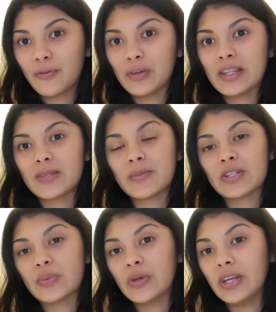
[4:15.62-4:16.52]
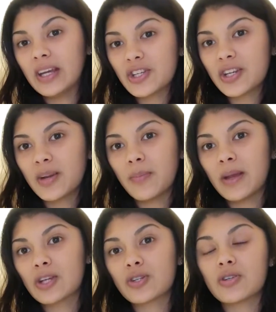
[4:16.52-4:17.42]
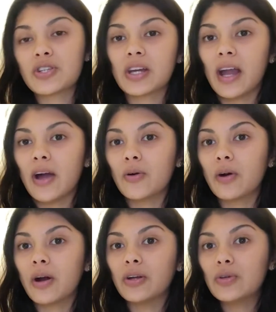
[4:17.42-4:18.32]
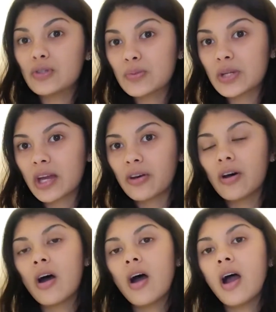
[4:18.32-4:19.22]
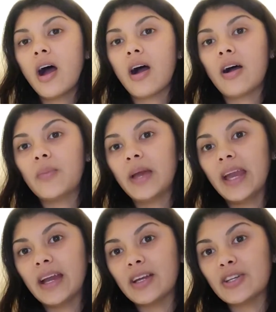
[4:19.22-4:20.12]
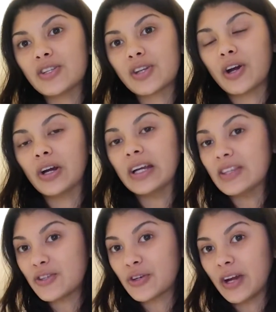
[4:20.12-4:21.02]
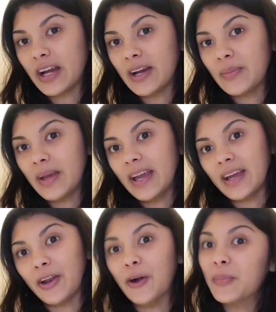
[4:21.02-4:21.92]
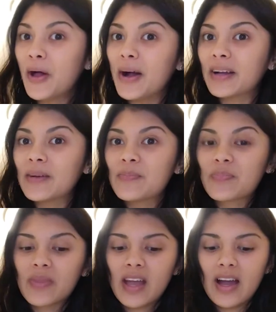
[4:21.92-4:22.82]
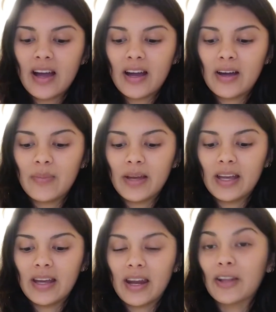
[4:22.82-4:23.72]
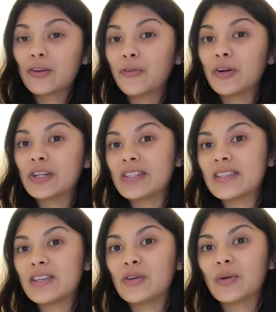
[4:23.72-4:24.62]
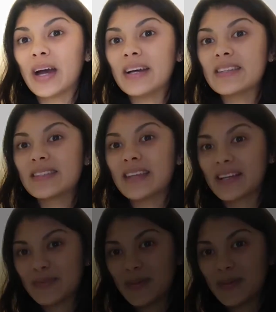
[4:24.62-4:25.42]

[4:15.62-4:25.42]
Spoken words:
for this month's Community Kitchen, make sure to check out our YouTube channel and our Instagram and our blog. And I look forward to seeing you guys next